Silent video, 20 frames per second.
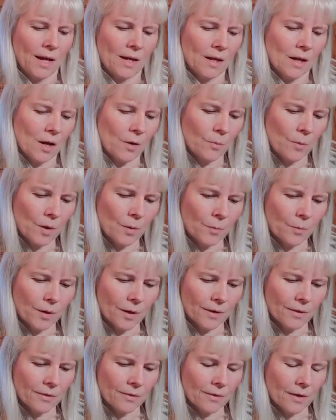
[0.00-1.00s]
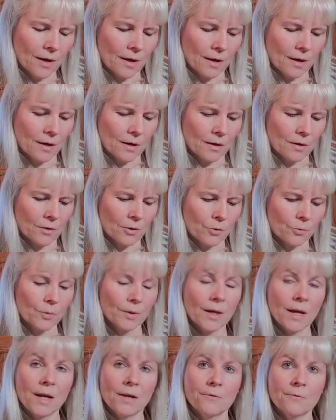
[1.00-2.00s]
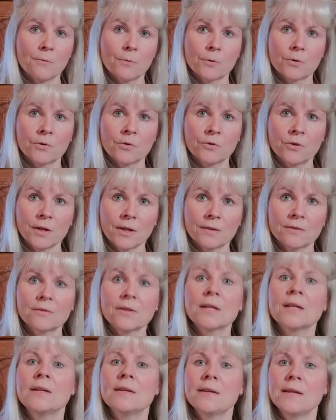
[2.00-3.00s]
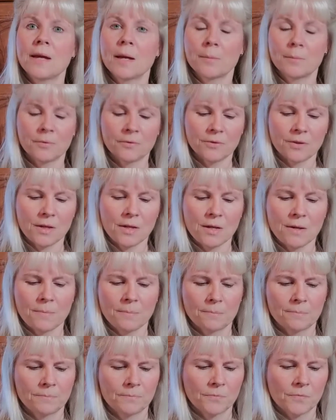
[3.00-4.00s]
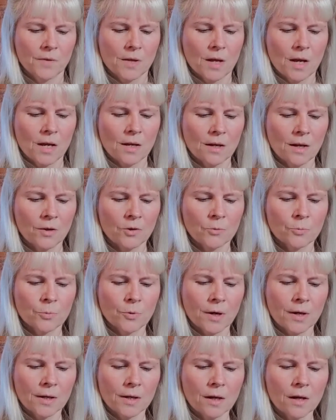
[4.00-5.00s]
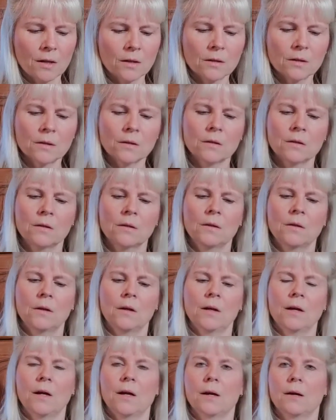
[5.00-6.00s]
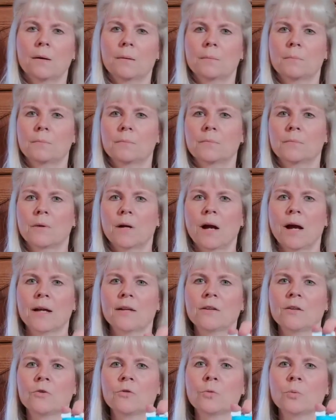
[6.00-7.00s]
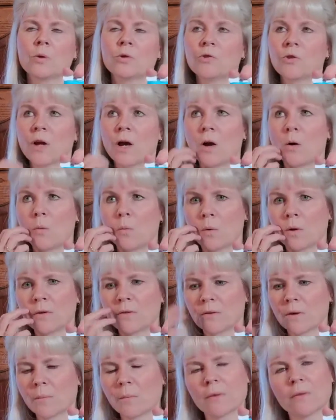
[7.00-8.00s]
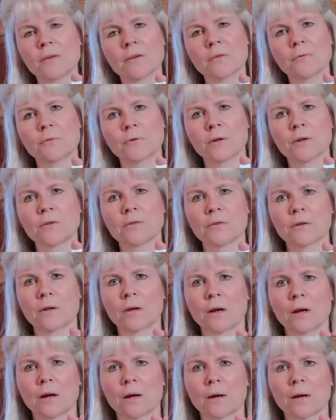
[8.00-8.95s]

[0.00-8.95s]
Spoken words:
And I went with 3846 in DMC, a nice bright color. I did switch out when some of the different